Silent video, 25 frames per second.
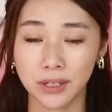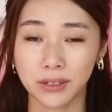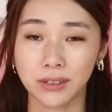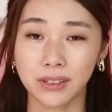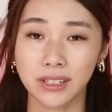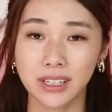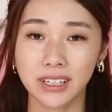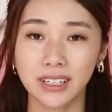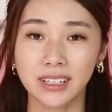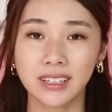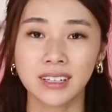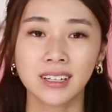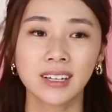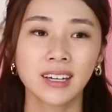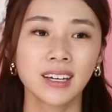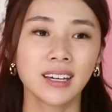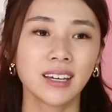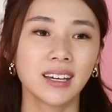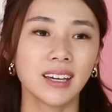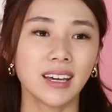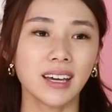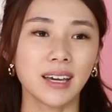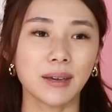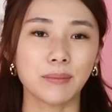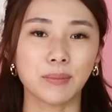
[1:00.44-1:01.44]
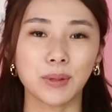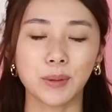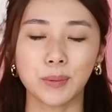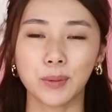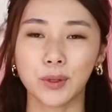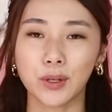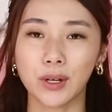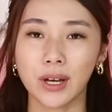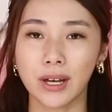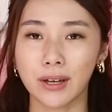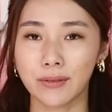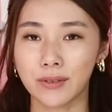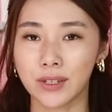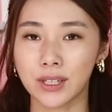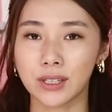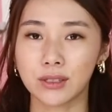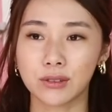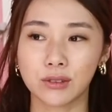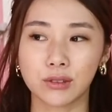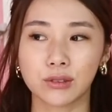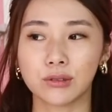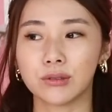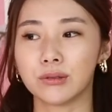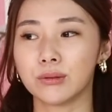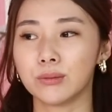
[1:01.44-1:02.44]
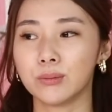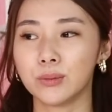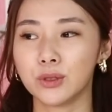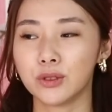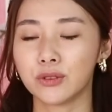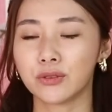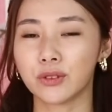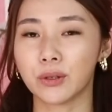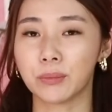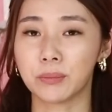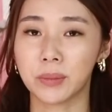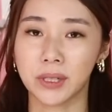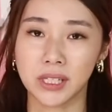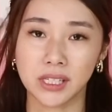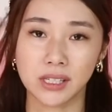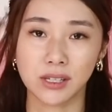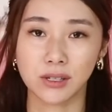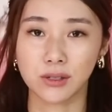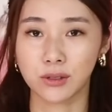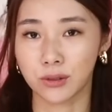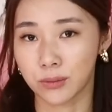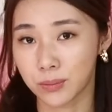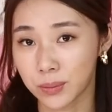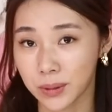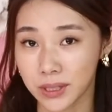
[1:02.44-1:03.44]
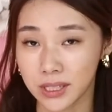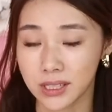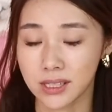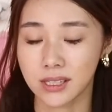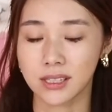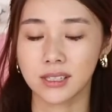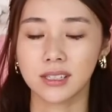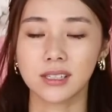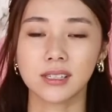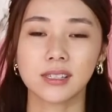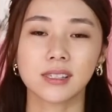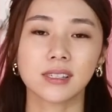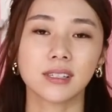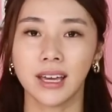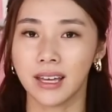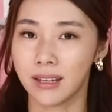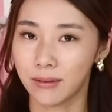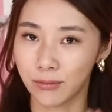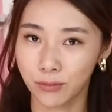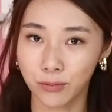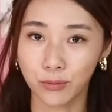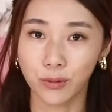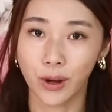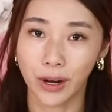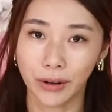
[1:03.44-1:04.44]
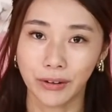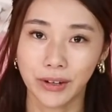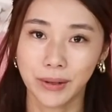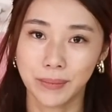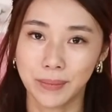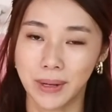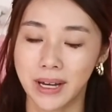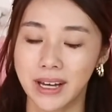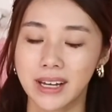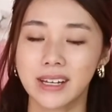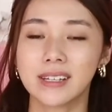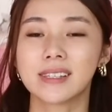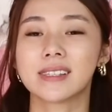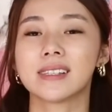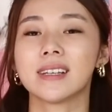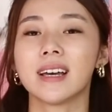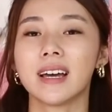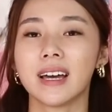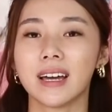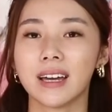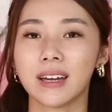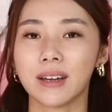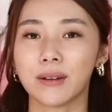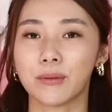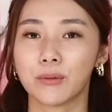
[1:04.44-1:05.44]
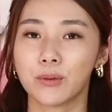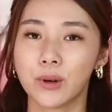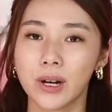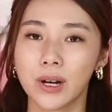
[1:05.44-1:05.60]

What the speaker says: period and people having to move from places to places and wearing masks, I